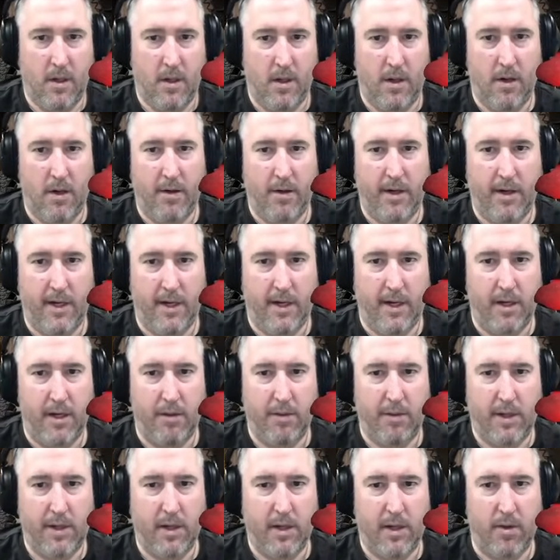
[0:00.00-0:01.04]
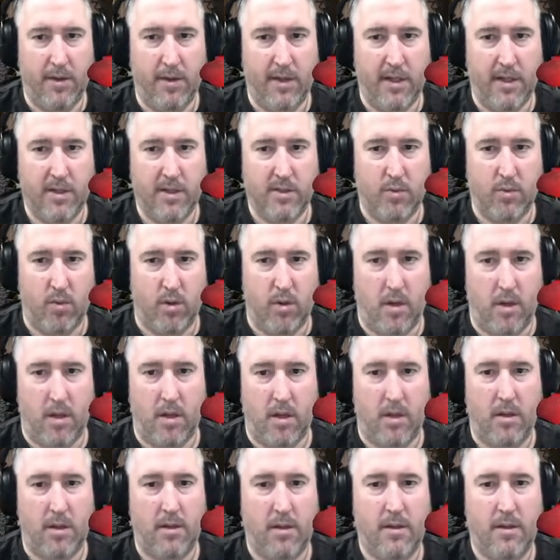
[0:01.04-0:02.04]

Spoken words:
All right, here we go with Iswal.